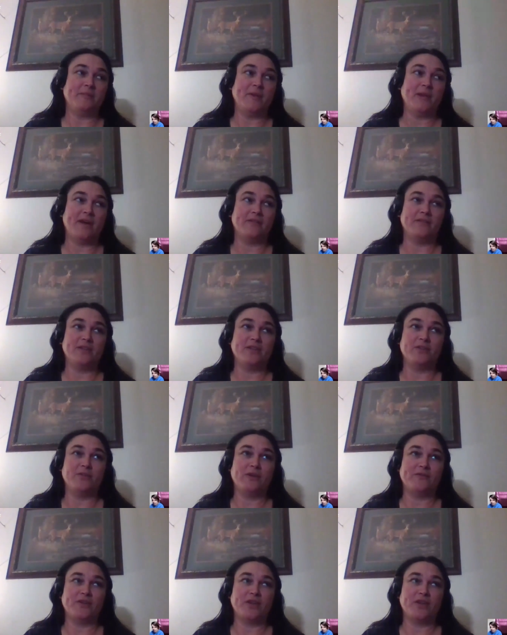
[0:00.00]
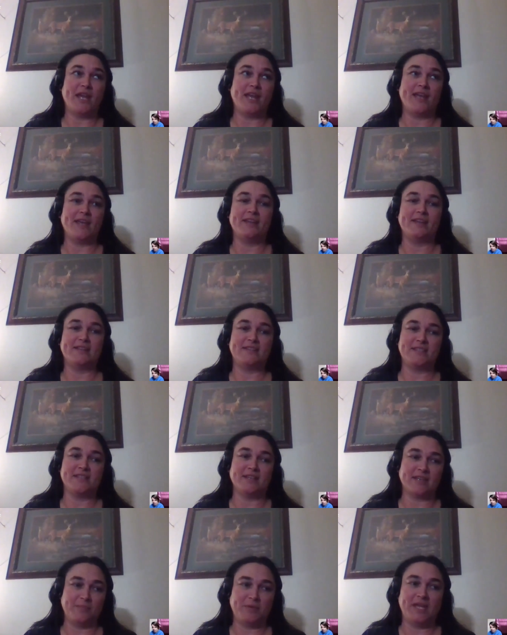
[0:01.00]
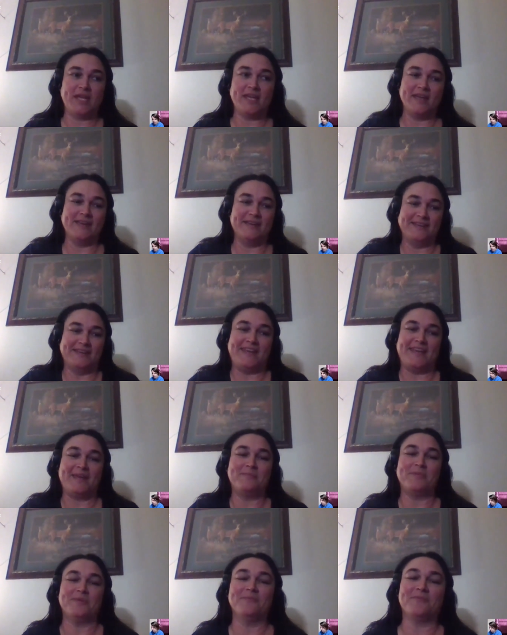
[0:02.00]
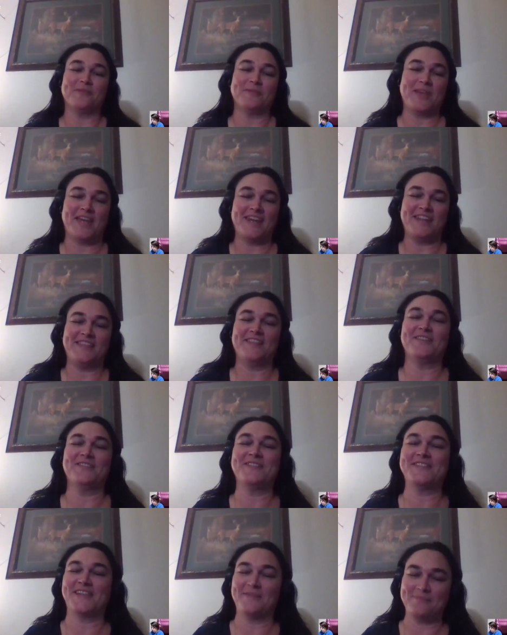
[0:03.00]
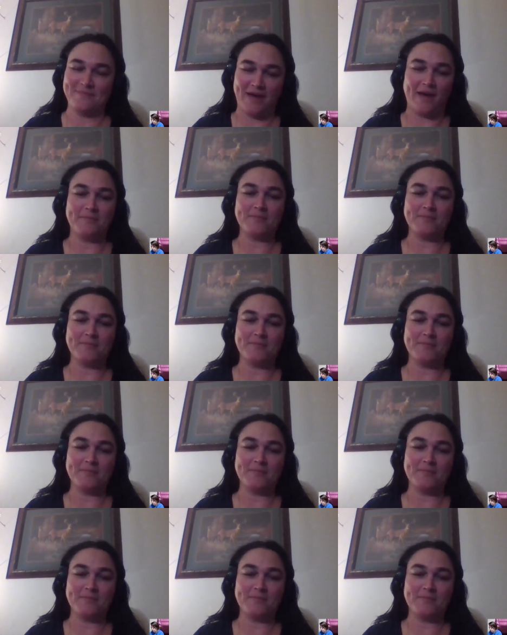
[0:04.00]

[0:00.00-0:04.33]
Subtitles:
bit of Mountain Dew every day to keep him from getting those, I'm